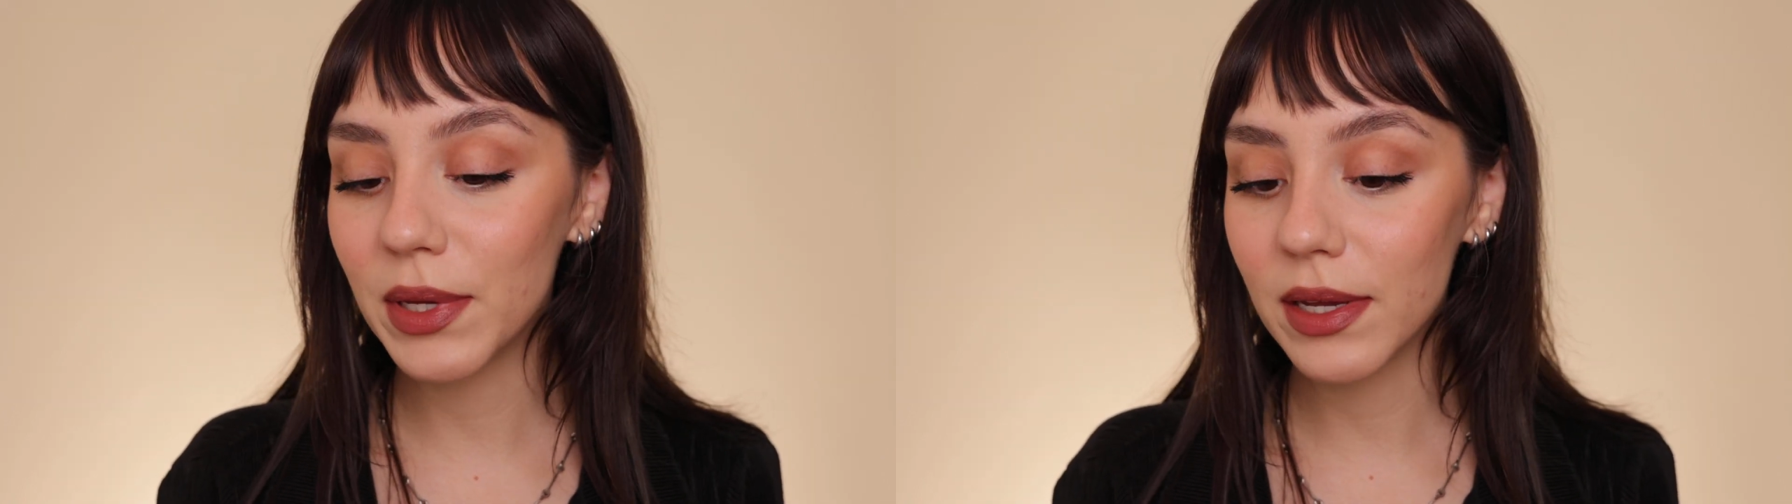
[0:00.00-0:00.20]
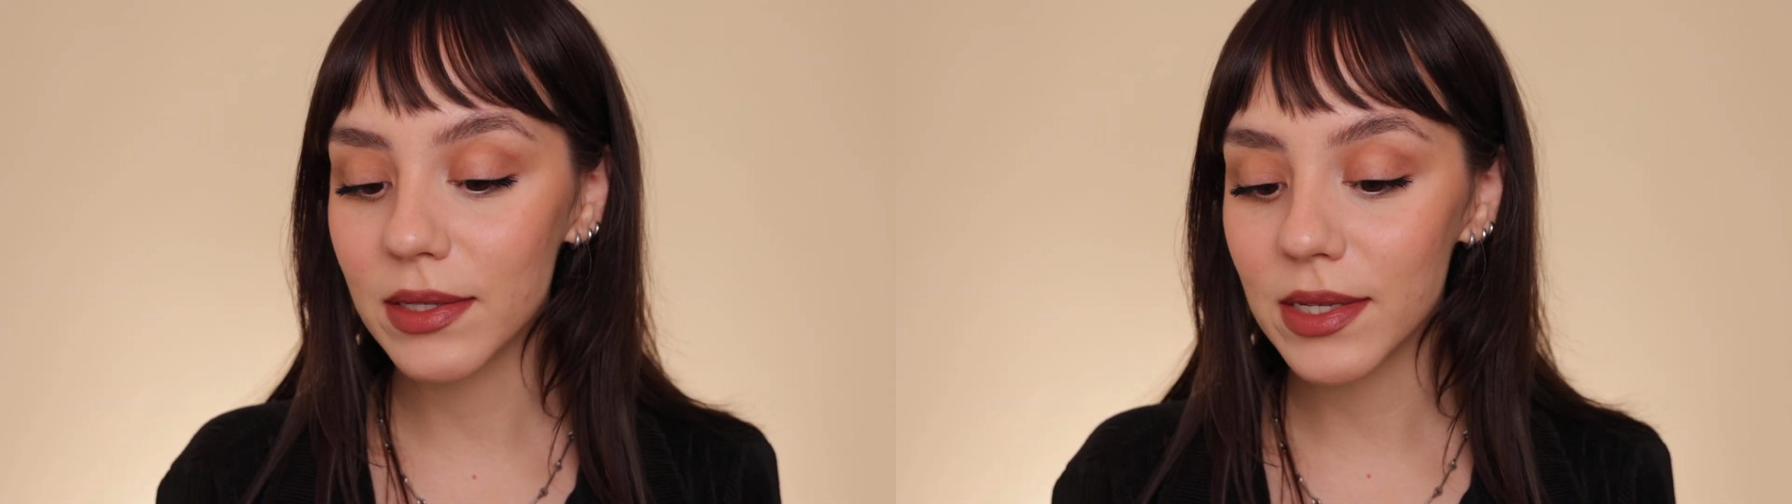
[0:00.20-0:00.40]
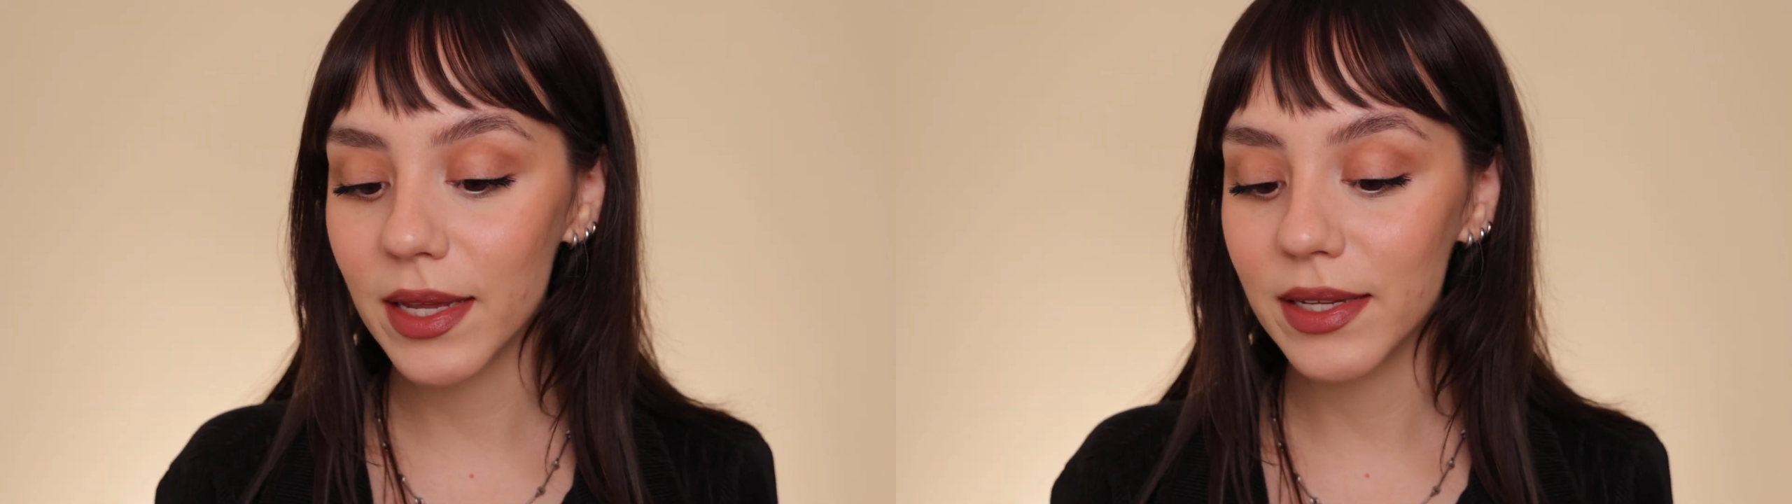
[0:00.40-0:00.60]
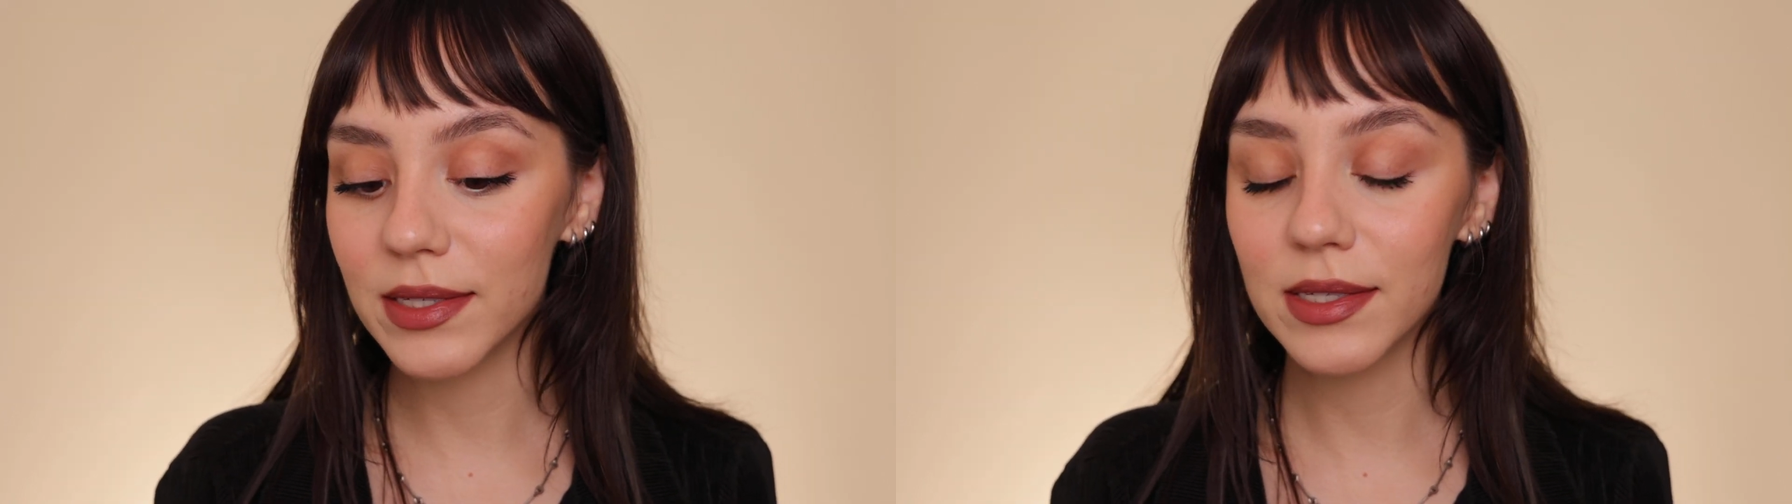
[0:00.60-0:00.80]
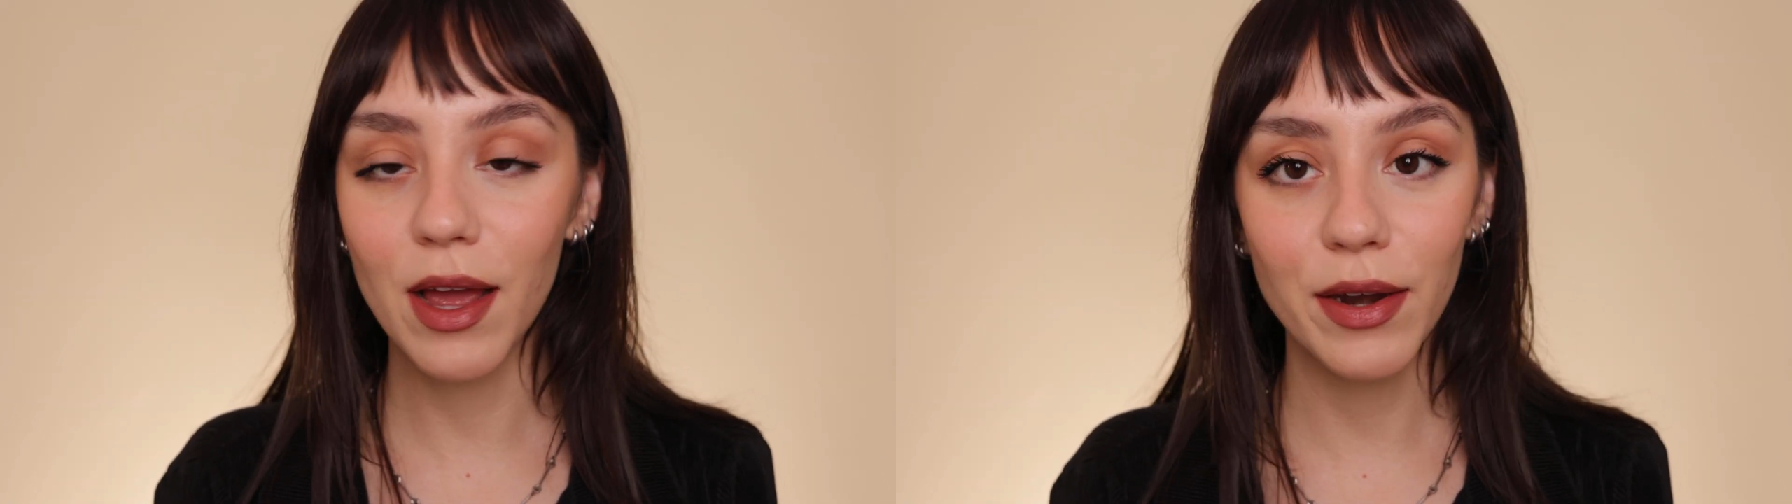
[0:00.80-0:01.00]
because it
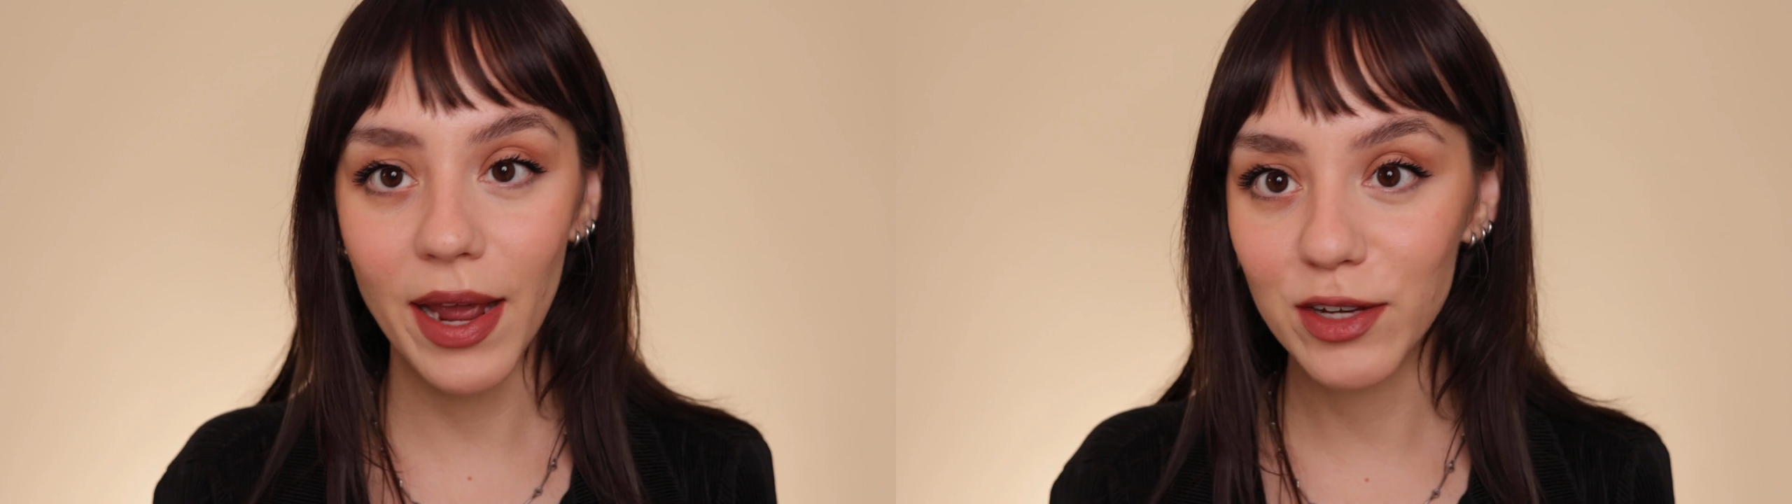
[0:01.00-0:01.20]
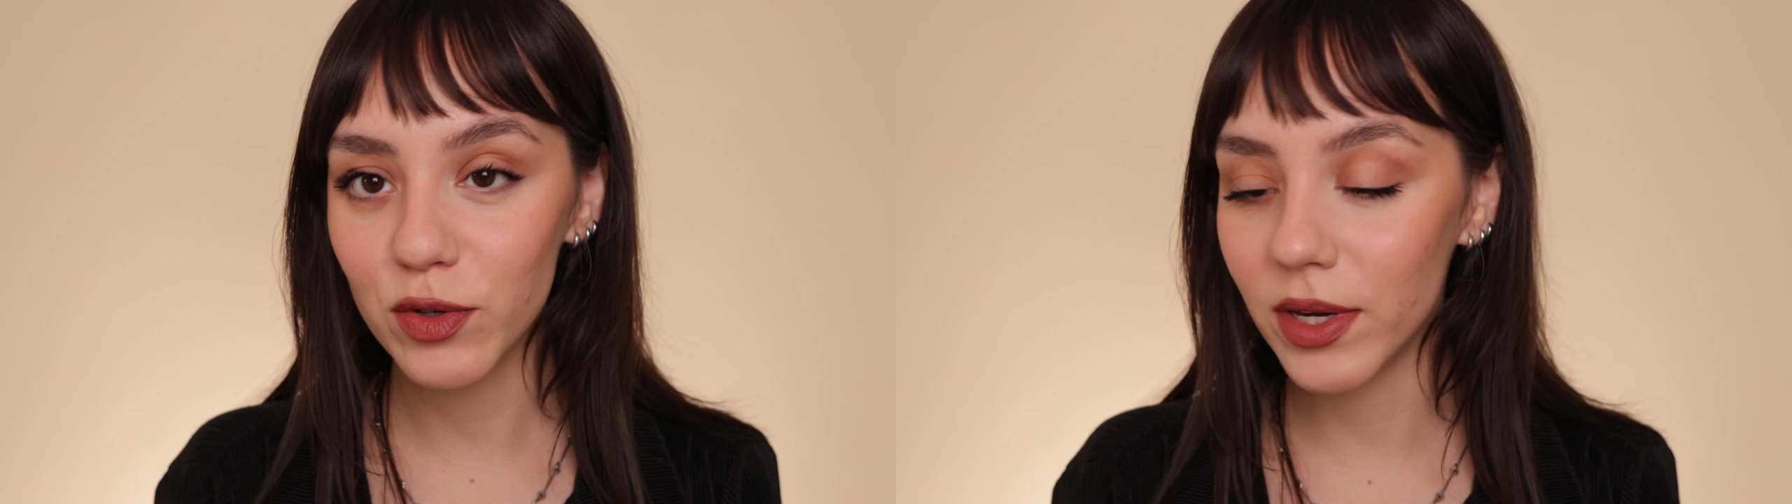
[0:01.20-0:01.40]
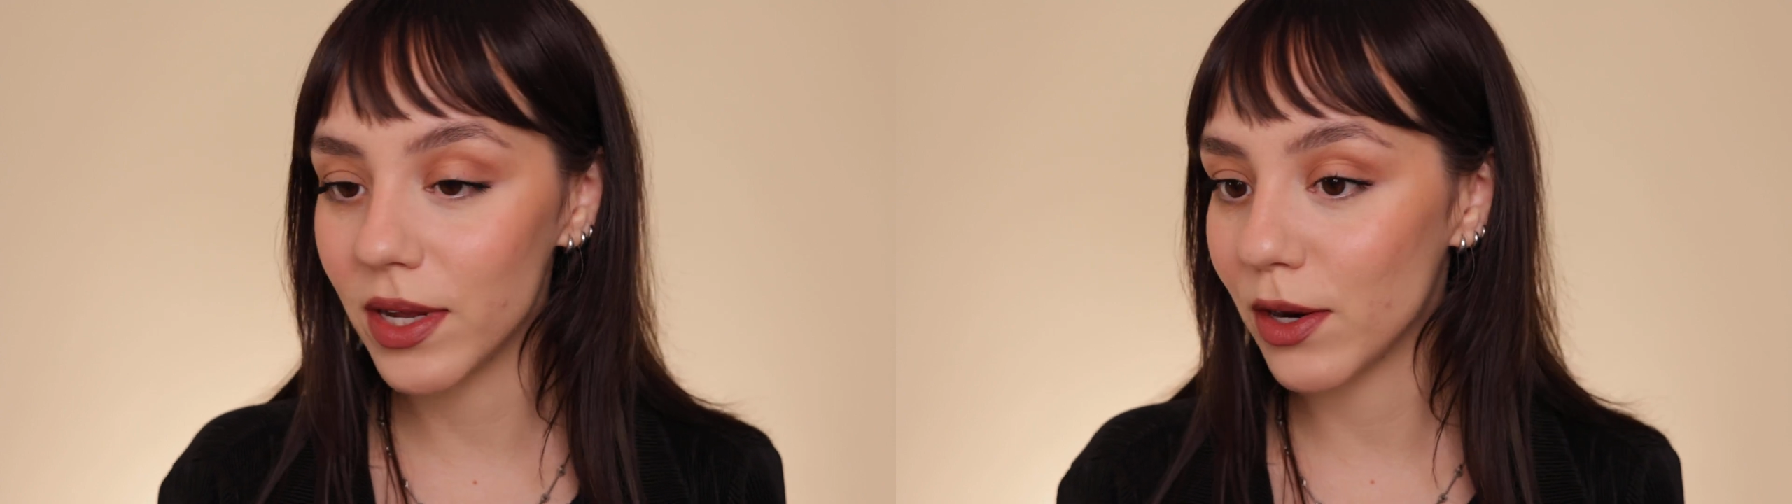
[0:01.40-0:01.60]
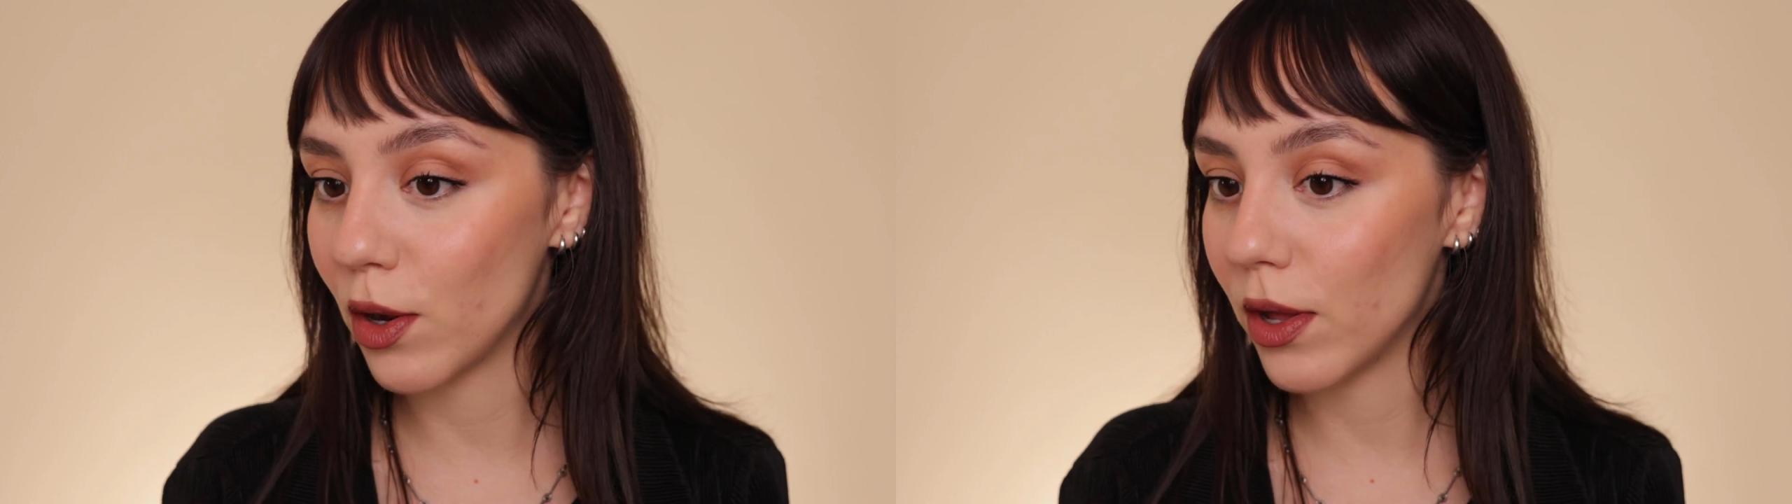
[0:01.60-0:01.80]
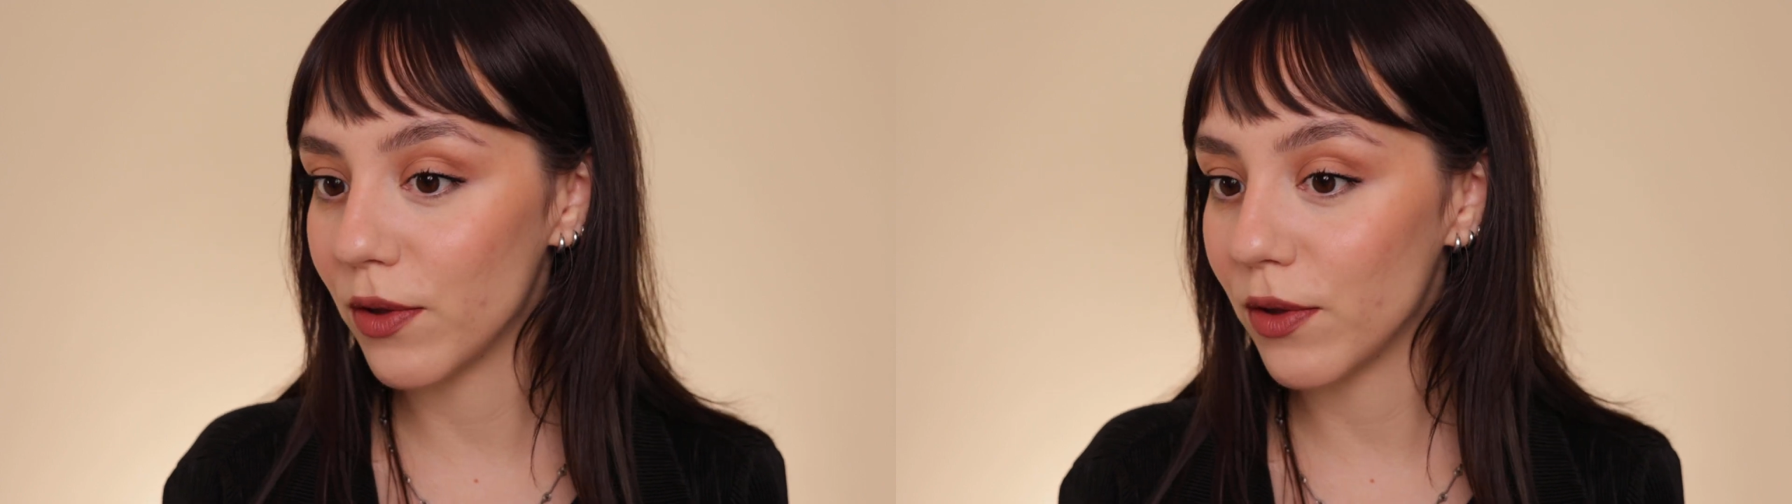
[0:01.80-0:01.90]
is not hydrating at all.